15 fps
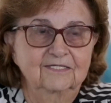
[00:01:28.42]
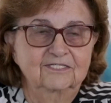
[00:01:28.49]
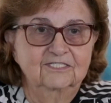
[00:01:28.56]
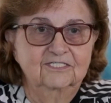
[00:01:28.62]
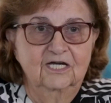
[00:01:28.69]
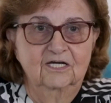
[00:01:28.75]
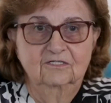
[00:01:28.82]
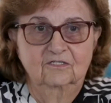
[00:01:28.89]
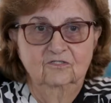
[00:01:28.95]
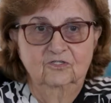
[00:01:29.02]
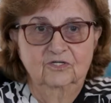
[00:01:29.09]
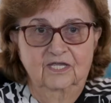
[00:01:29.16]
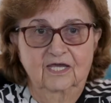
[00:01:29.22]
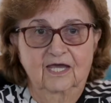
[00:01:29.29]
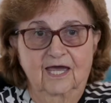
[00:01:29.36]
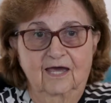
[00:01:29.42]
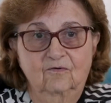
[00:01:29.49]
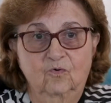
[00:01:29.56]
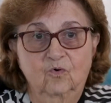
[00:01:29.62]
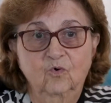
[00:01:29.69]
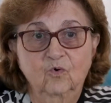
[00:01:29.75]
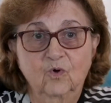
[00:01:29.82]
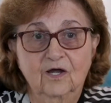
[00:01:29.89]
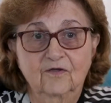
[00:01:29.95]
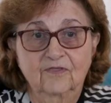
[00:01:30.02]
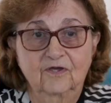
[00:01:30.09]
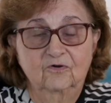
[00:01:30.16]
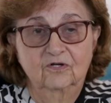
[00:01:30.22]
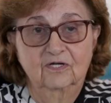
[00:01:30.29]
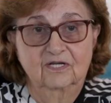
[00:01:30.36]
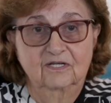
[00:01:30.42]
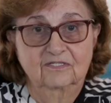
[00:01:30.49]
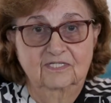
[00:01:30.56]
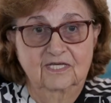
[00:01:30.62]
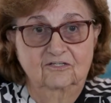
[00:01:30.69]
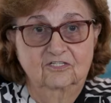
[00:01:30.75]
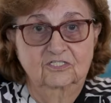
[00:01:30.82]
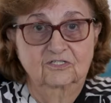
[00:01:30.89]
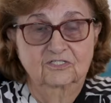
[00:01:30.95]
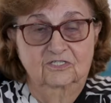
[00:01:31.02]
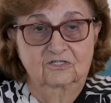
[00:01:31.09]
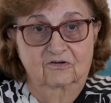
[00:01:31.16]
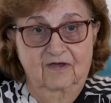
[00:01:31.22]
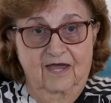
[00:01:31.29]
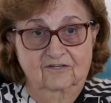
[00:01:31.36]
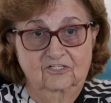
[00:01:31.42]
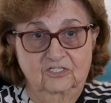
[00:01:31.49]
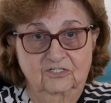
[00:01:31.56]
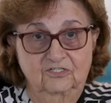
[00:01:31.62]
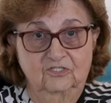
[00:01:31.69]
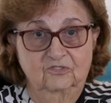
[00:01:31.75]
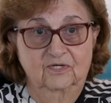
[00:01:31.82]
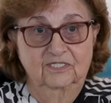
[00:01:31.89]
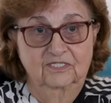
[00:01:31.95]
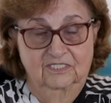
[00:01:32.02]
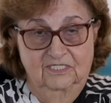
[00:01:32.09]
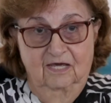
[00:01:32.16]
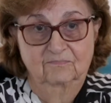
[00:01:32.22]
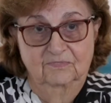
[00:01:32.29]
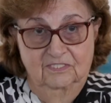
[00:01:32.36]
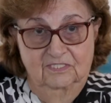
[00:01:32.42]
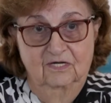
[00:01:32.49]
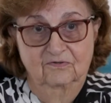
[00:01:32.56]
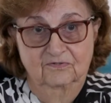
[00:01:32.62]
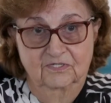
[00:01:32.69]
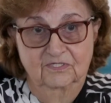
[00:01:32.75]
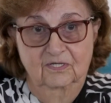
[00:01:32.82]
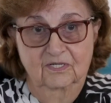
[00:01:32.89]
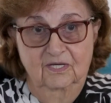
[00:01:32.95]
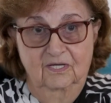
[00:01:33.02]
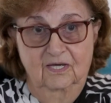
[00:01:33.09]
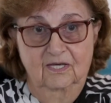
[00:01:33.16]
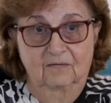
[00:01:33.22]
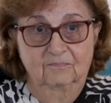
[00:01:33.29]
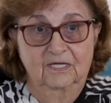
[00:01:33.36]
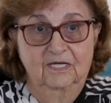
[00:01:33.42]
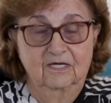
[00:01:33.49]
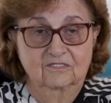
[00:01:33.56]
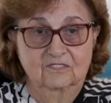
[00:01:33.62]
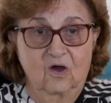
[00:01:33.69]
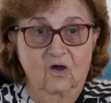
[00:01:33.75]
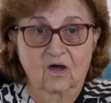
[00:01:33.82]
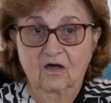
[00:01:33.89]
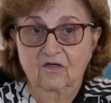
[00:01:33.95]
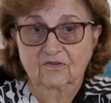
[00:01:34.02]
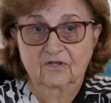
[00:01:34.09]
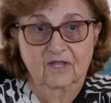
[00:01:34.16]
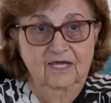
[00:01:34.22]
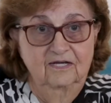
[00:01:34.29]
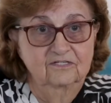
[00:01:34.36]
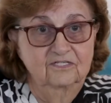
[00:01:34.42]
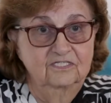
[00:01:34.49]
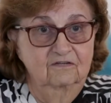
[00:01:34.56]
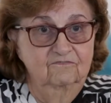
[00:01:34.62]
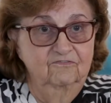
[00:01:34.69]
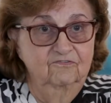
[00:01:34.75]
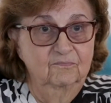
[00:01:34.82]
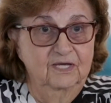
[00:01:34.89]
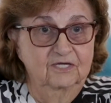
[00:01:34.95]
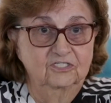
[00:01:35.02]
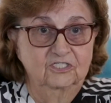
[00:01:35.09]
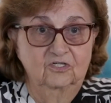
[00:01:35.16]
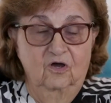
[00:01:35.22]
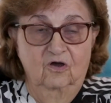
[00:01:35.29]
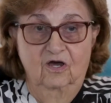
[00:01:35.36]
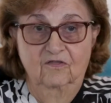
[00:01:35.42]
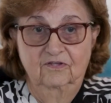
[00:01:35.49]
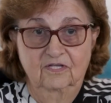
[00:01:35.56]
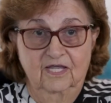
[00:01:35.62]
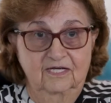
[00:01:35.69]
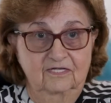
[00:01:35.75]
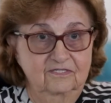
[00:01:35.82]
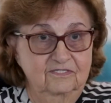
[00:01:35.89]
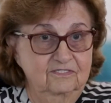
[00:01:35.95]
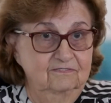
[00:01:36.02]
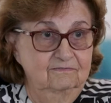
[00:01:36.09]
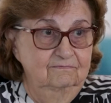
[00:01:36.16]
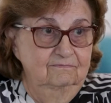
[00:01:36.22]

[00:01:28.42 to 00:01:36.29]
started looking at who are the organizations that are actually doing stem cells, because all the latest information, all the latest